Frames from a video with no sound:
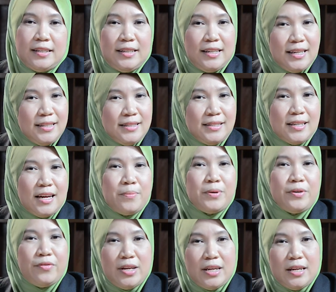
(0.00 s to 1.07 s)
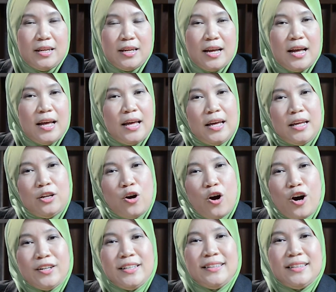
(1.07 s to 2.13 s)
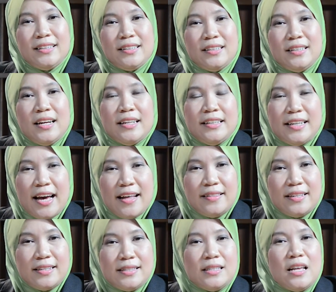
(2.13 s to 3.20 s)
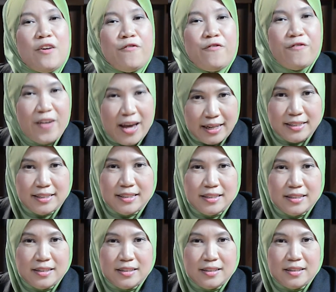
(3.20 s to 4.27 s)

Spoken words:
In summary, an auditor gathers facts,